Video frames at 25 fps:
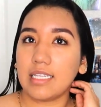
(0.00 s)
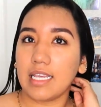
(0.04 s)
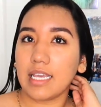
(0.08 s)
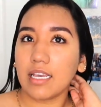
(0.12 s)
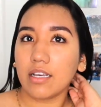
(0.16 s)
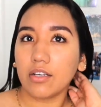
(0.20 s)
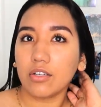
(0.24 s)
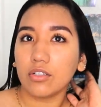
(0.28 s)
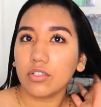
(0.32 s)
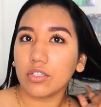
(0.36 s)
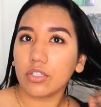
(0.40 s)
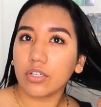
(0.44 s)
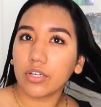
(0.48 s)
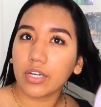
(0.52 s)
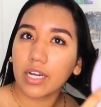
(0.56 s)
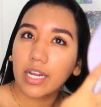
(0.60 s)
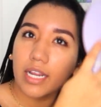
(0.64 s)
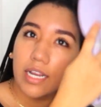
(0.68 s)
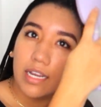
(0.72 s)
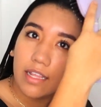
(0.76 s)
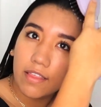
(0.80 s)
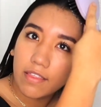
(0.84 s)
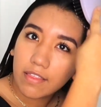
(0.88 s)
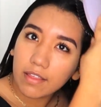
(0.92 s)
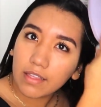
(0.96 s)
tingle or
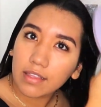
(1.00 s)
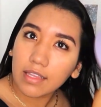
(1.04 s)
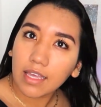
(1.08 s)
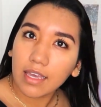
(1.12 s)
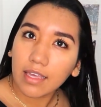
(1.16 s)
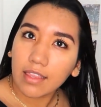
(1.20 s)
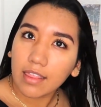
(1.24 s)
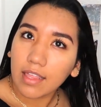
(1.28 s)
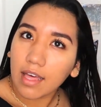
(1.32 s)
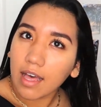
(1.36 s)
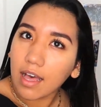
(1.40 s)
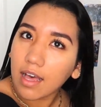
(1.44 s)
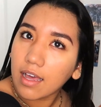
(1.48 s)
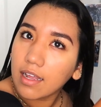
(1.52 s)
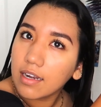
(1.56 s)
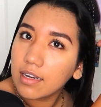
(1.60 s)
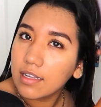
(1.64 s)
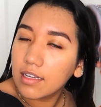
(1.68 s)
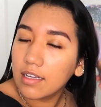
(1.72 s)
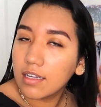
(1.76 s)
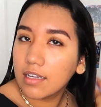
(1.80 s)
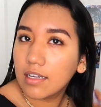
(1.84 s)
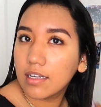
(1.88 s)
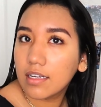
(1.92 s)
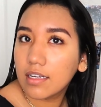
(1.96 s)
anything like that.